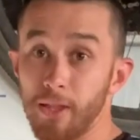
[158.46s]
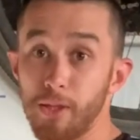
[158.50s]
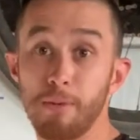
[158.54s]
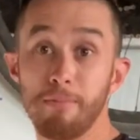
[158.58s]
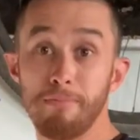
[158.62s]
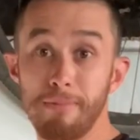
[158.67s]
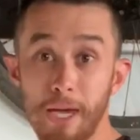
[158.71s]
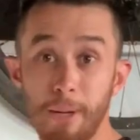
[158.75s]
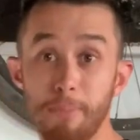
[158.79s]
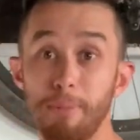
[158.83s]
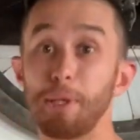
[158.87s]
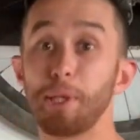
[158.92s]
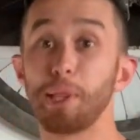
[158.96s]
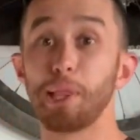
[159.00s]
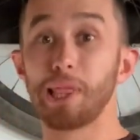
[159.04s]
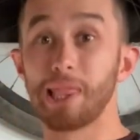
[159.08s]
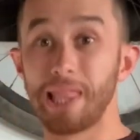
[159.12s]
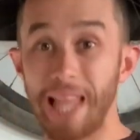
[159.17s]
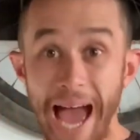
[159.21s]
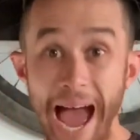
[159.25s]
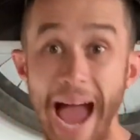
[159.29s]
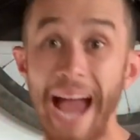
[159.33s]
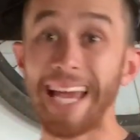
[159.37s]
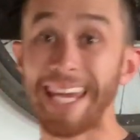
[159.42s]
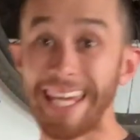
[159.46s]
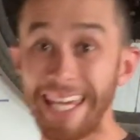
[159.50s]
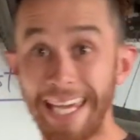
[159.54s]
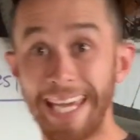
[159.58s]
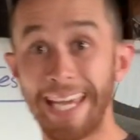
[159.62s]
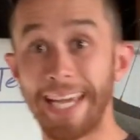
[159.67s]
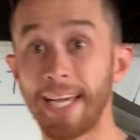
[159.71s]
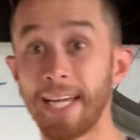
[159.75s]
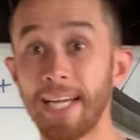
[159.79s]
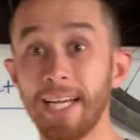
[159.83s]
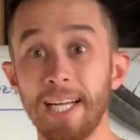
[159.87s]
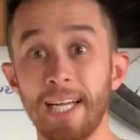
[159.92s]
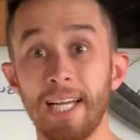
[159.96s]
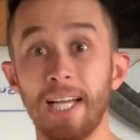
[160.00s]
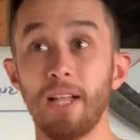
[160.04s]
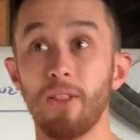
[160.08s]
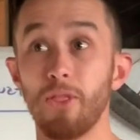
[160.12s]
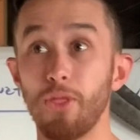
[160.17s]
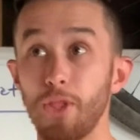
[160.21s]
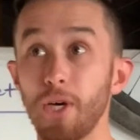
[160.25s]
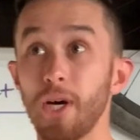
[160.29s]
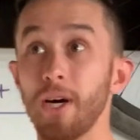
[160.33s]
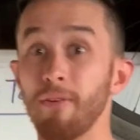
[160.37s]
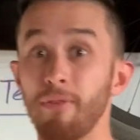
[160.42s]
You may be lacking
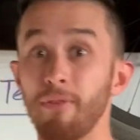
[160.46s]
the